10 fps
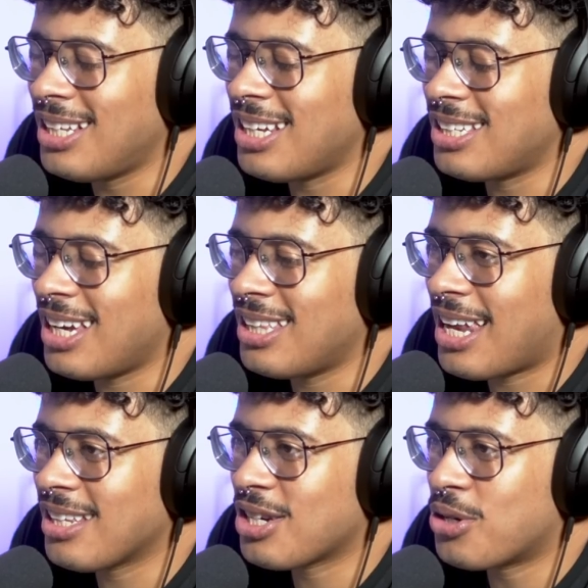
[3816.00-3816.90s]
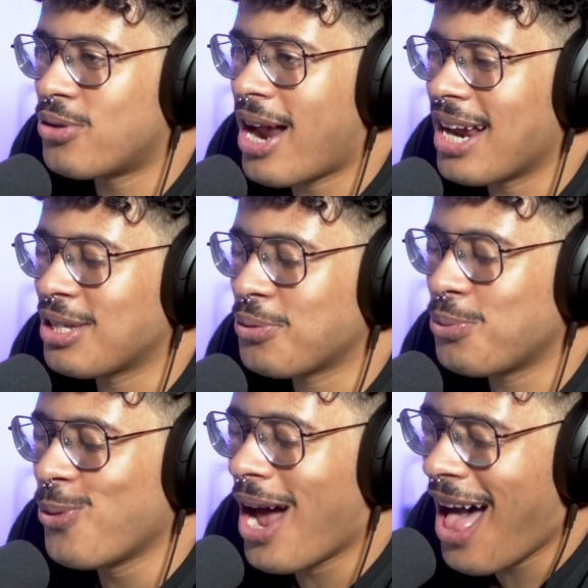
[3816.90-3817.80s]
Ding ding ding, that is correct.
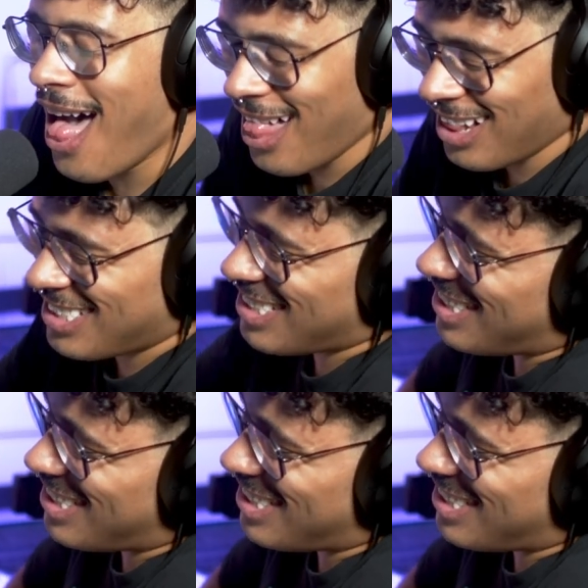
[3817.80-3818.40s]
Well